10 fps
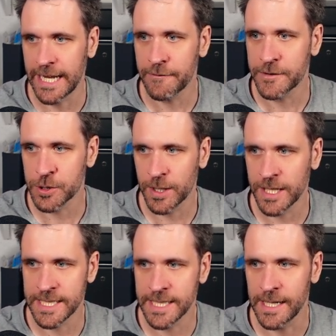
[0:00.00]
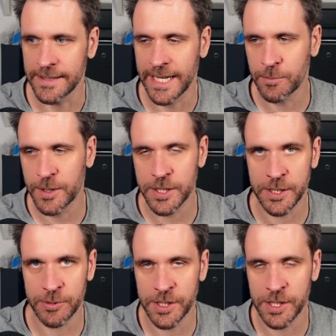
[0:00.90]
If the string is null, then we
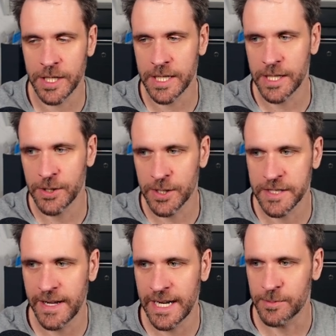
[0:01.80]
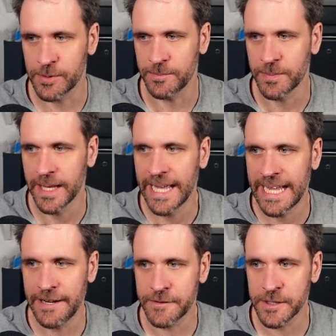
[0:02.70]
just return not available.
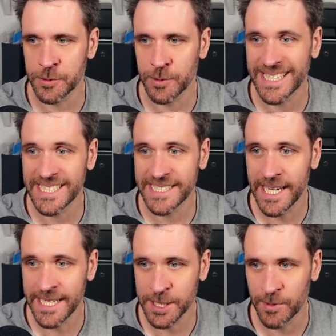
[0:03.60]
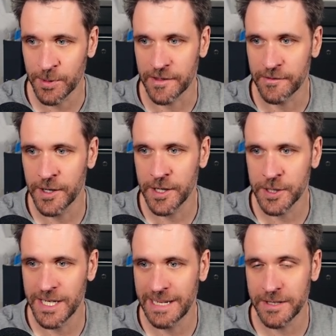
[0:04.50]
If the string starts with
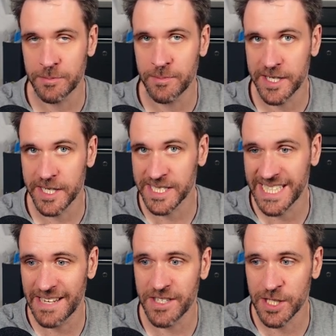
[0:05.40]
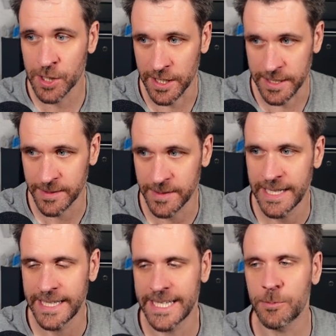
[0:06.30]
version ImageMagick 7 dot,
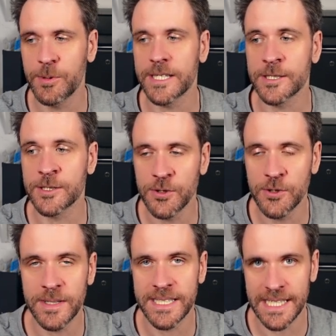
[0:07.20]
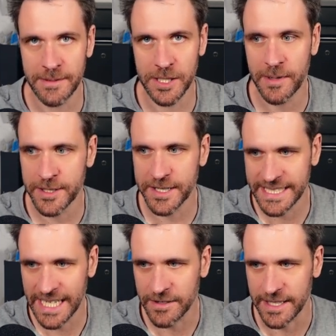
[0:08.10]
then we assume it's ImageMagick
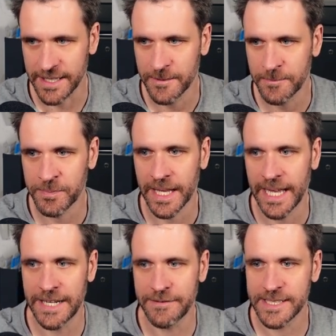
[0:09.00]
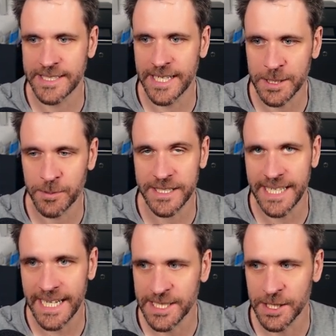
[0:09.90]
7. And if it starts with
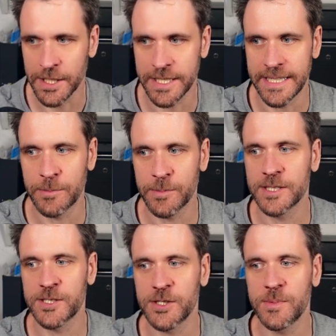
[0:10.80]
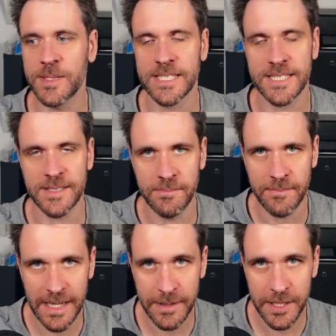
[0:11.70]
6 dot, then we assume it's
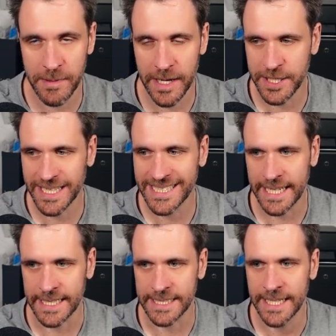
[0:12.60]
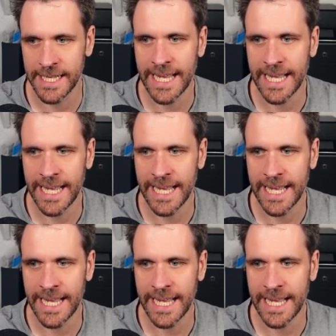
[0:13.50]
ImageMagick 6.